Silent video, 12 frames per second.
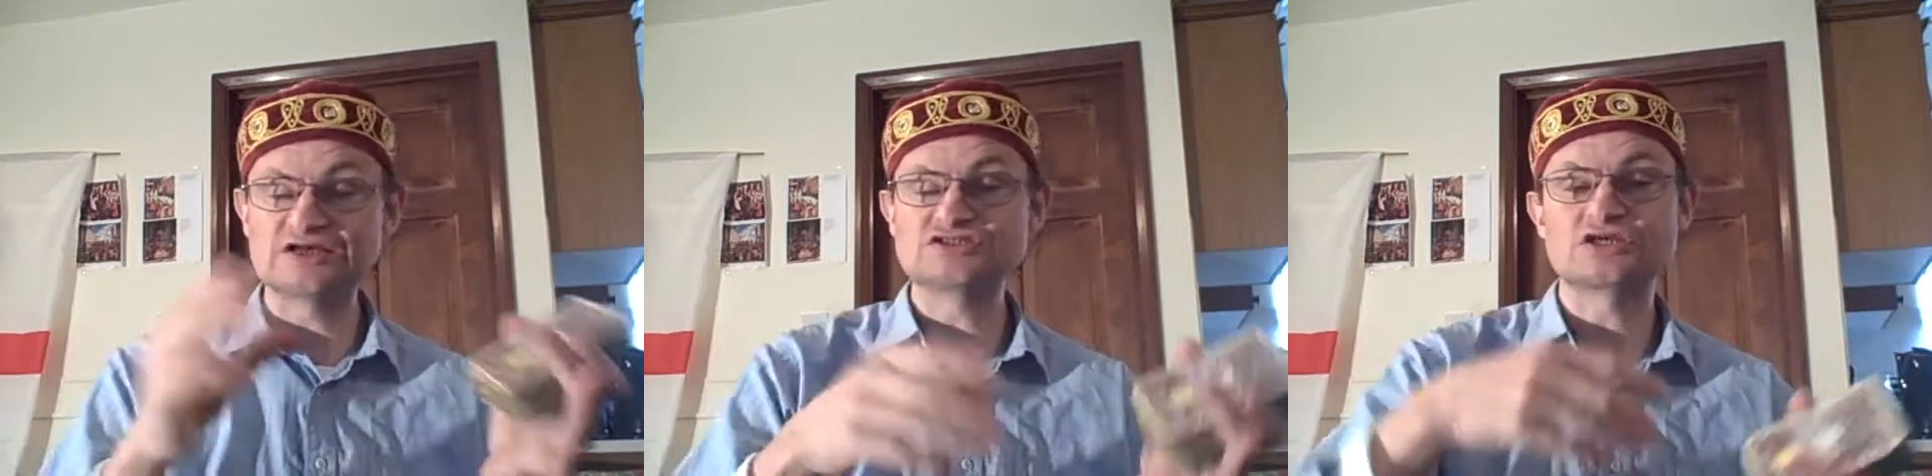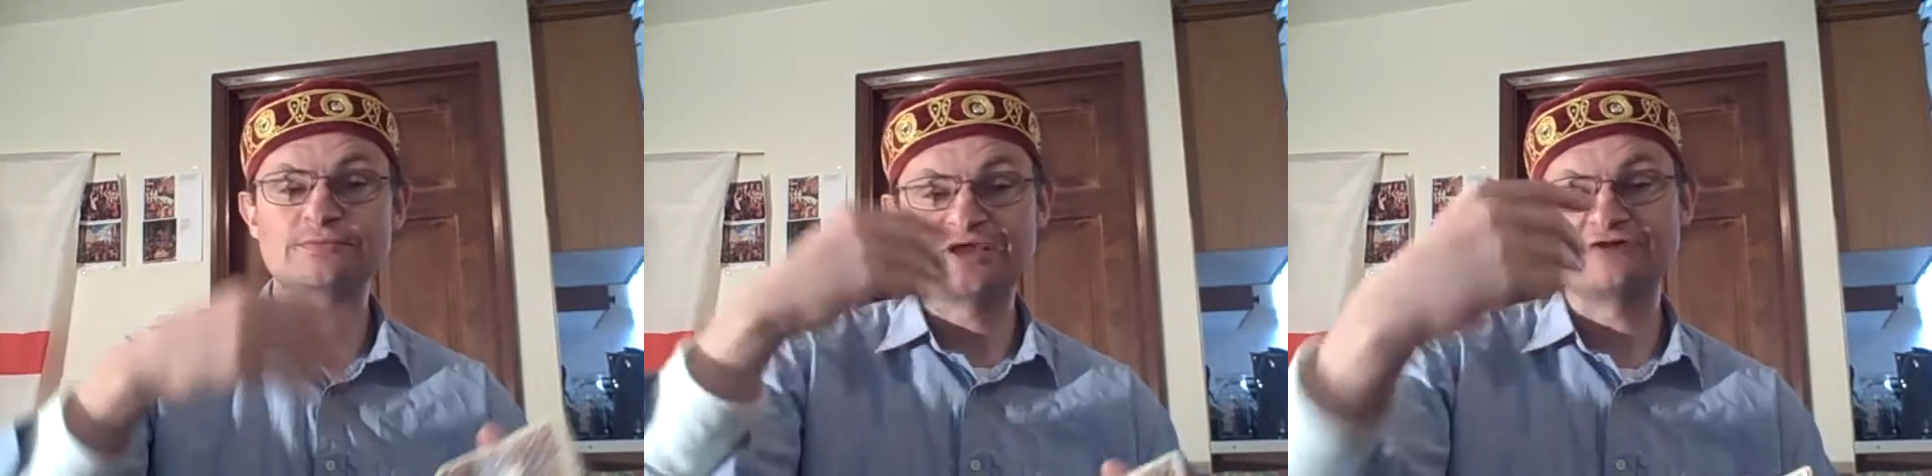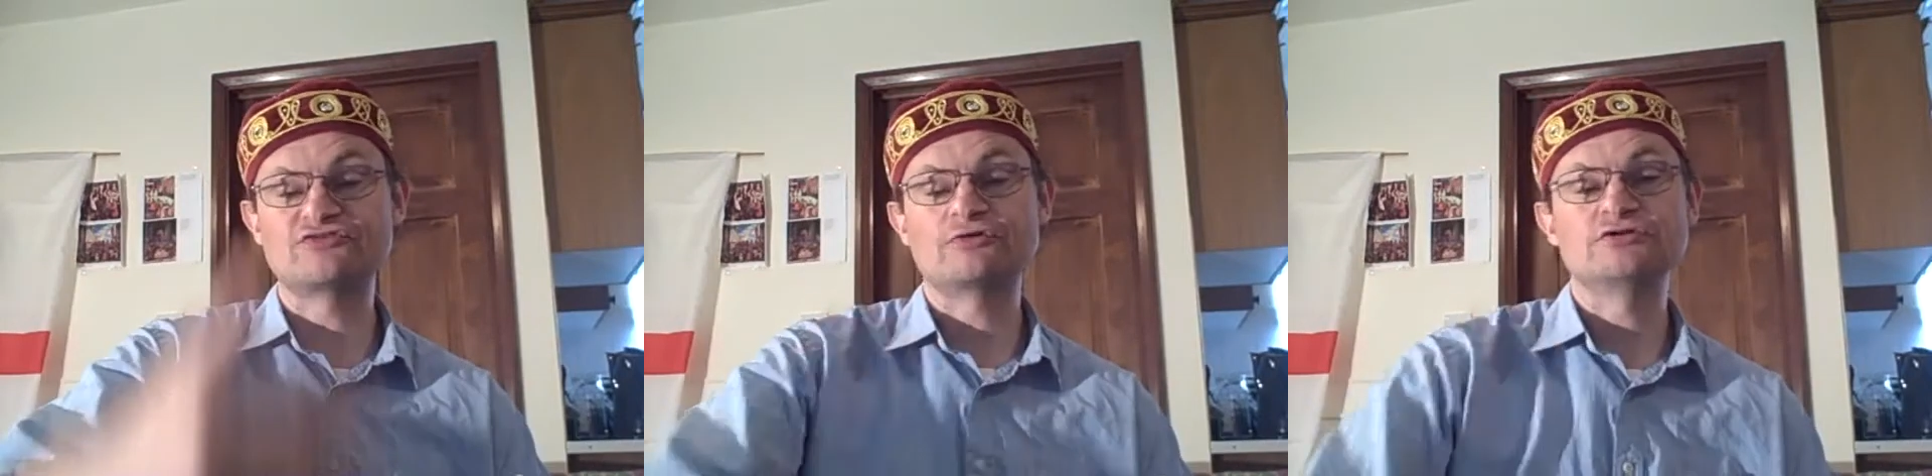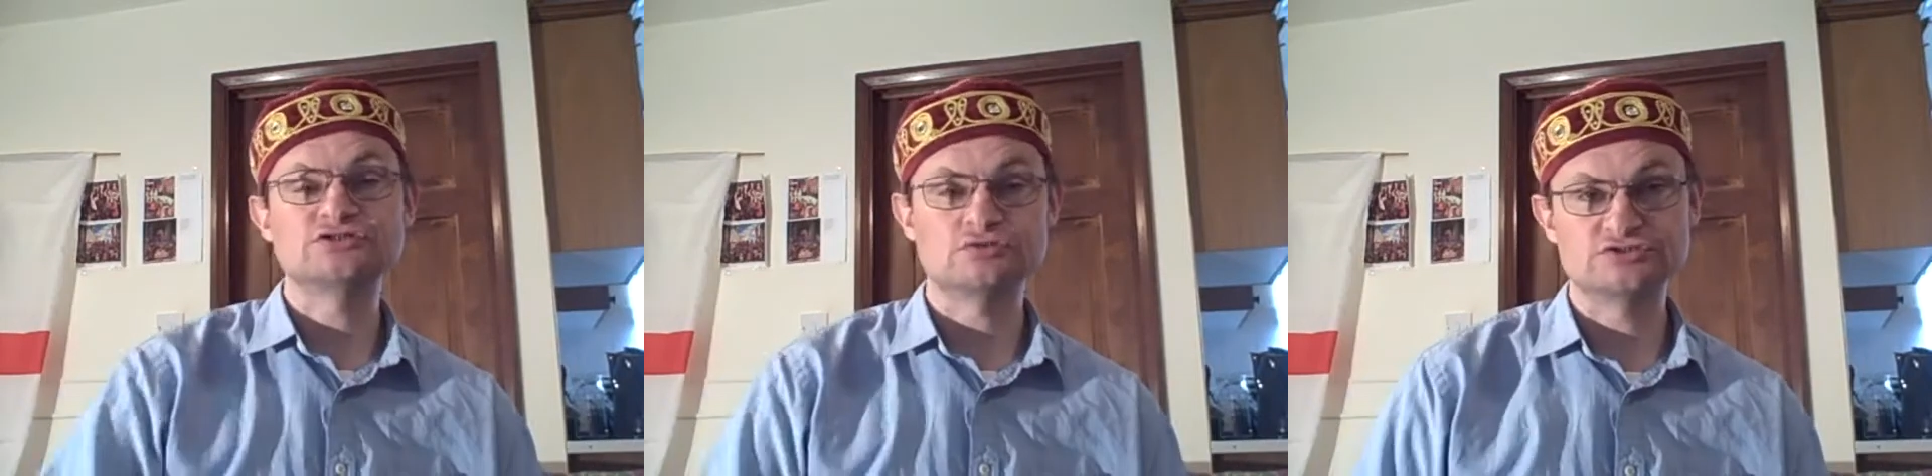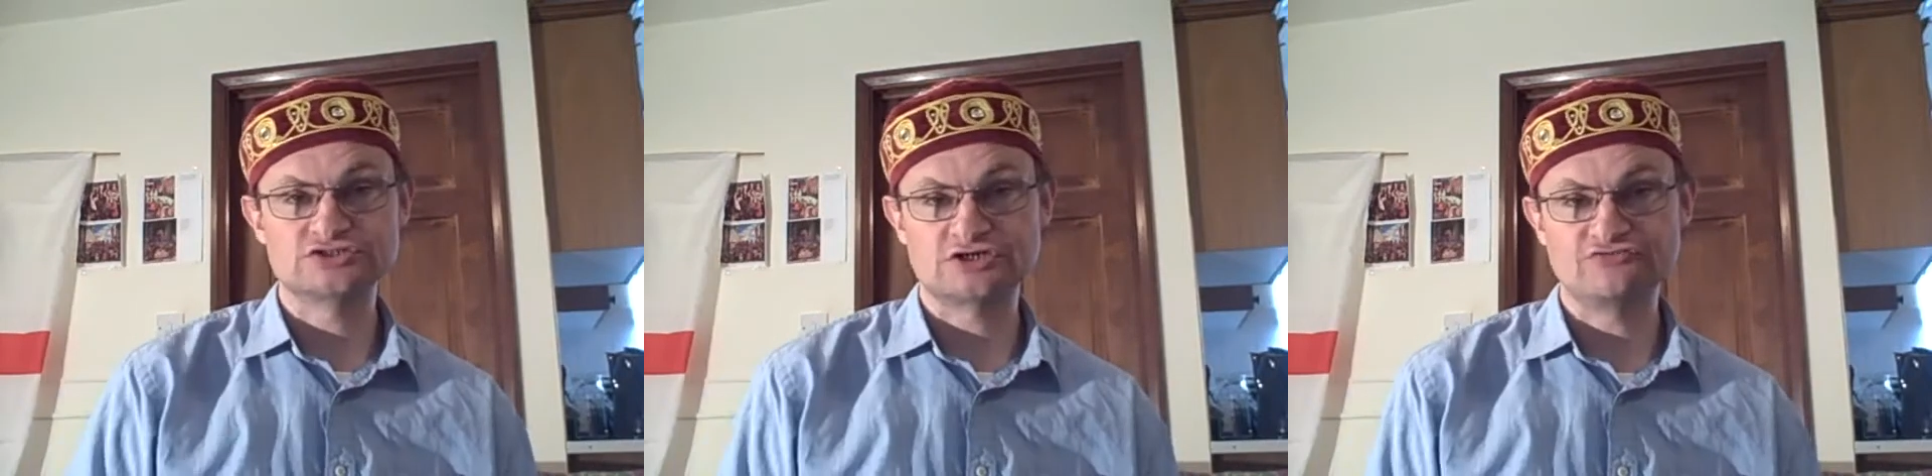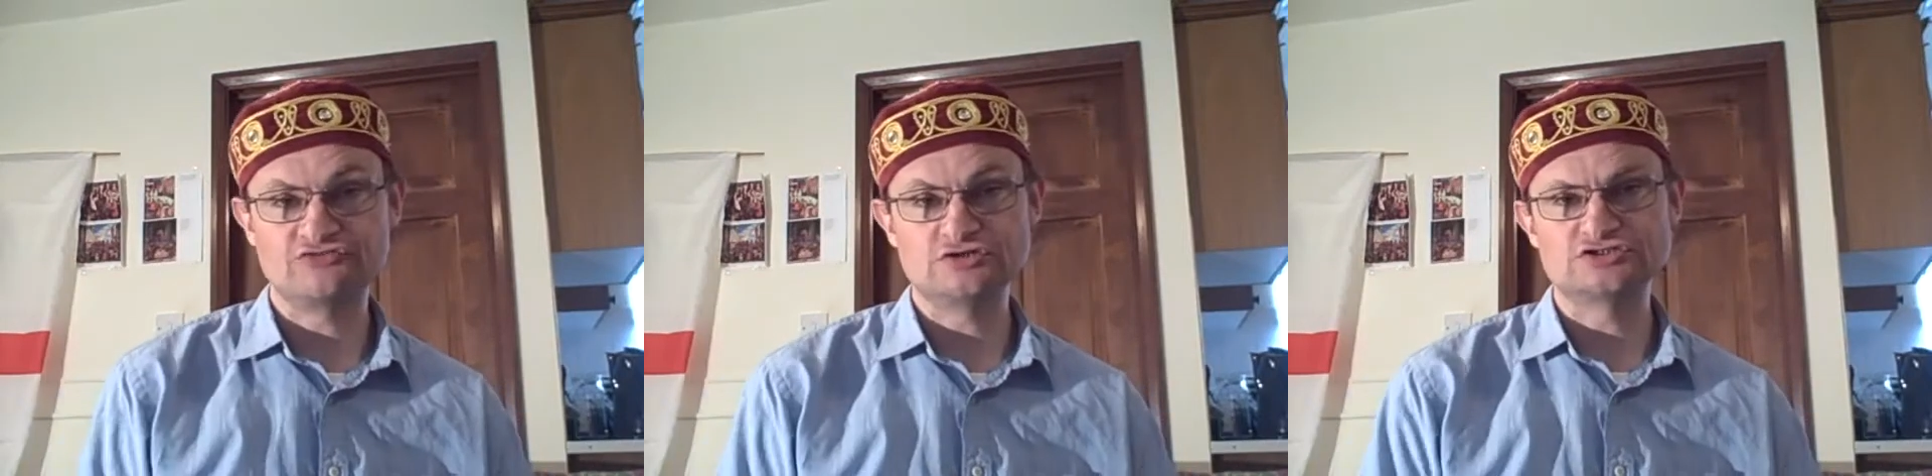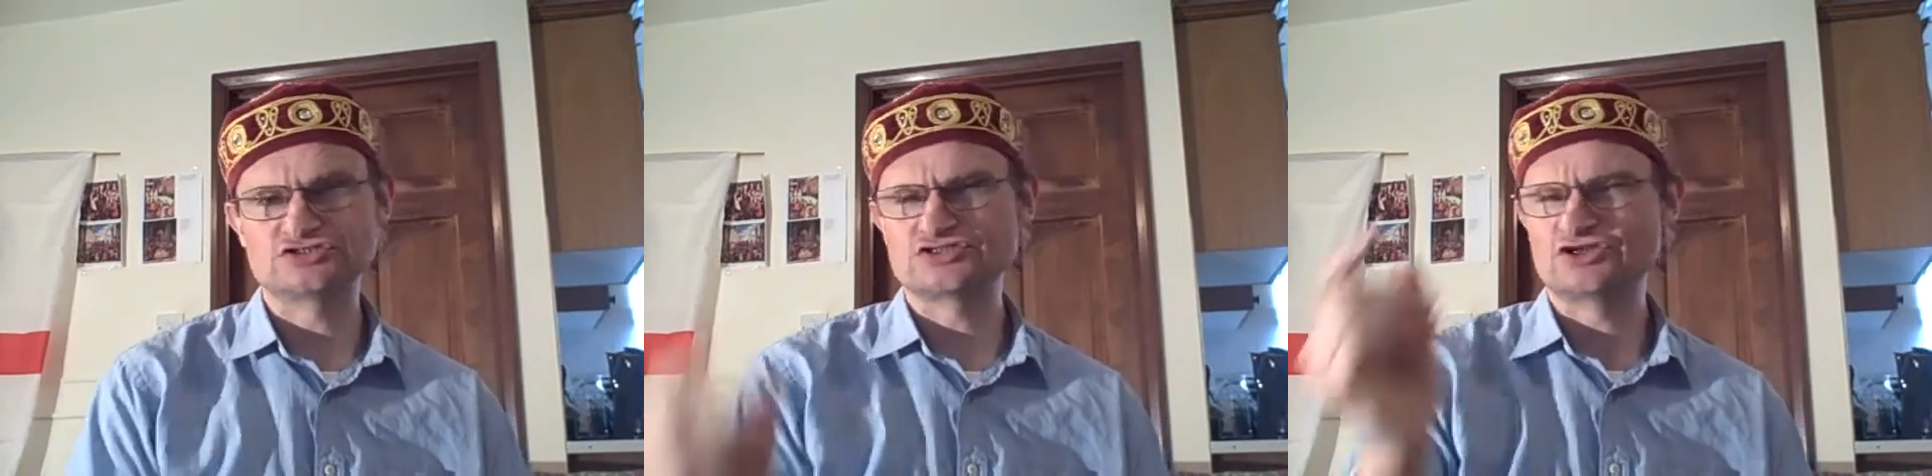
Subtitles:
and that's coming out very short-term future.